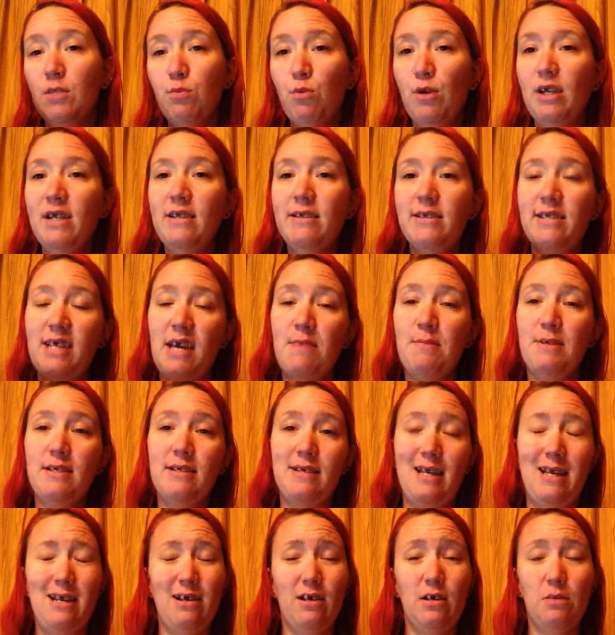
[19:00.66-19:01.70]
point, Sami
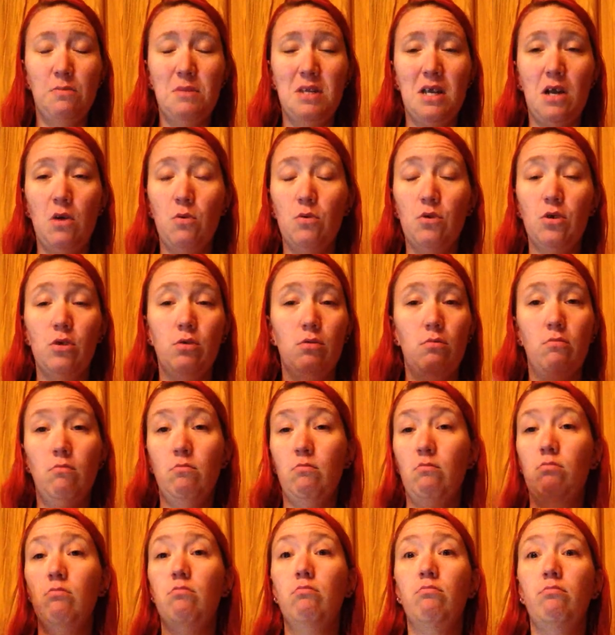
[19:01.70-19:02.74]
Zayn comes out.
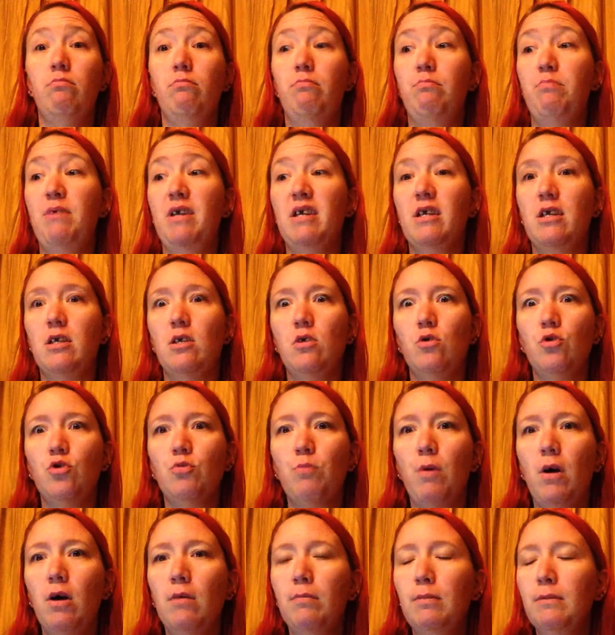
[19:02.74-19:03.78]
Big, huge
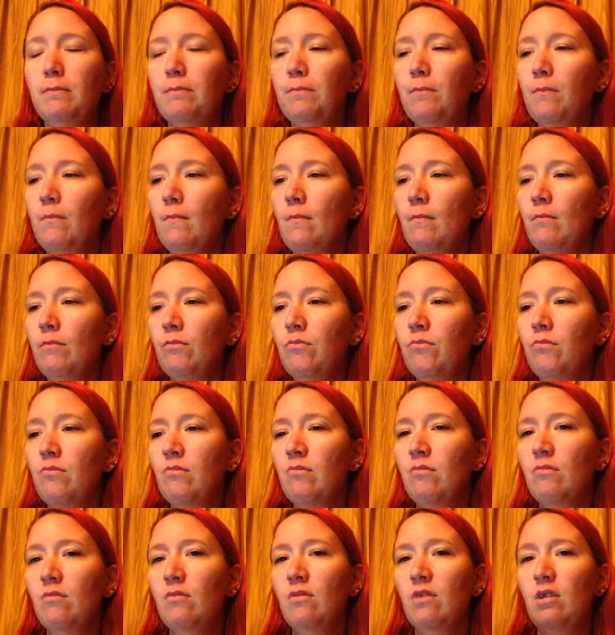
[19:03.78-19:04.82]
pop.
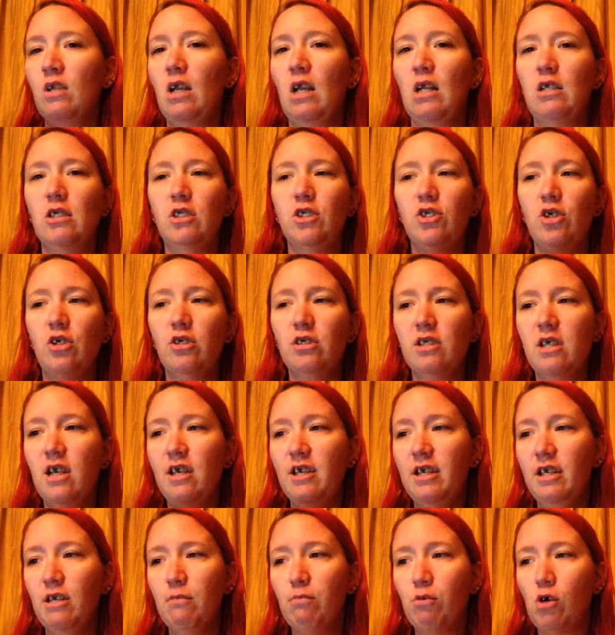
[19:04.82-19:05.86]
Starts
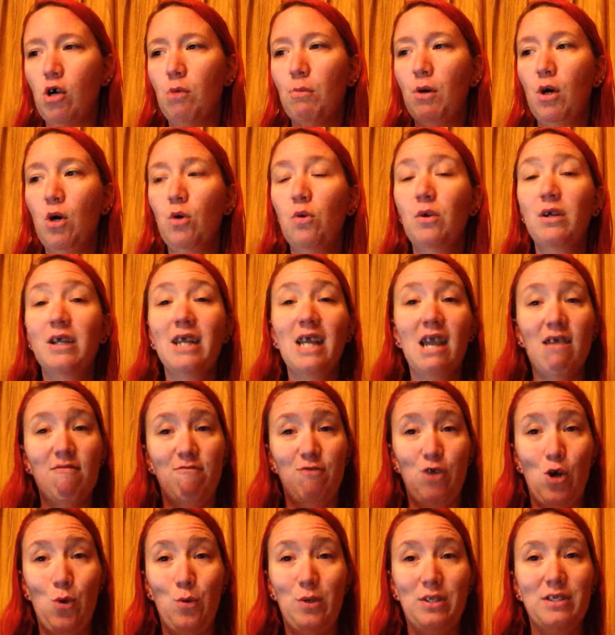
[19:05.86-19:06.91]
cutting a promo.
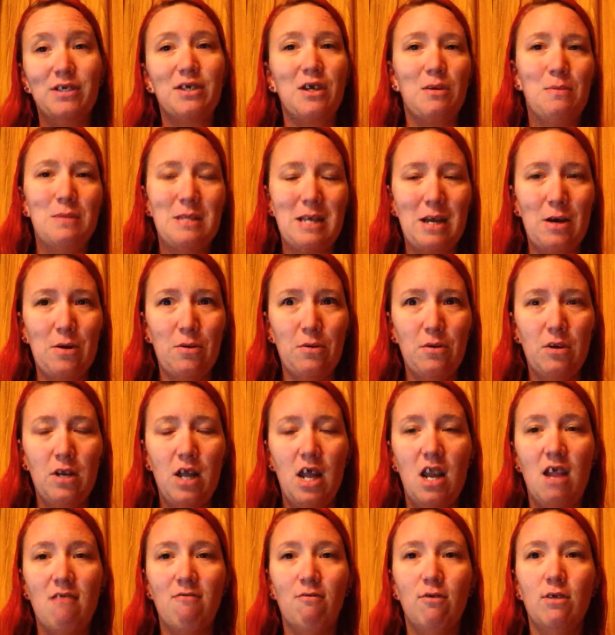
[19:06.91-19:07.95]
Kevin Owens comes out.
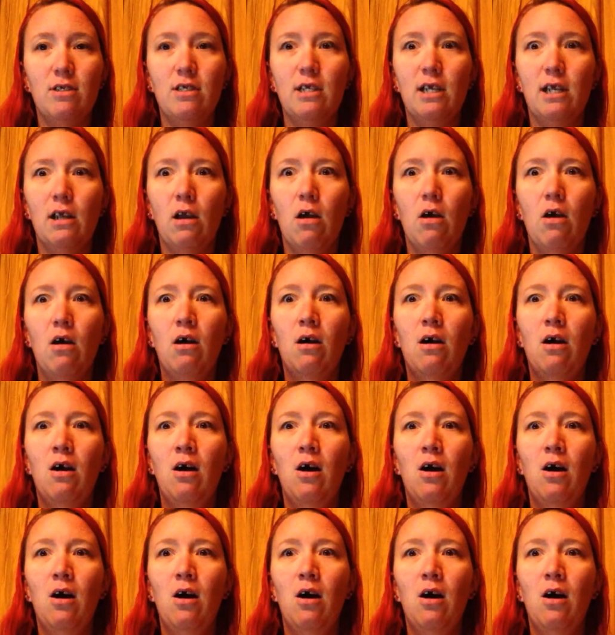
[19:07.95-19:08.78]
And everyone's like, oh.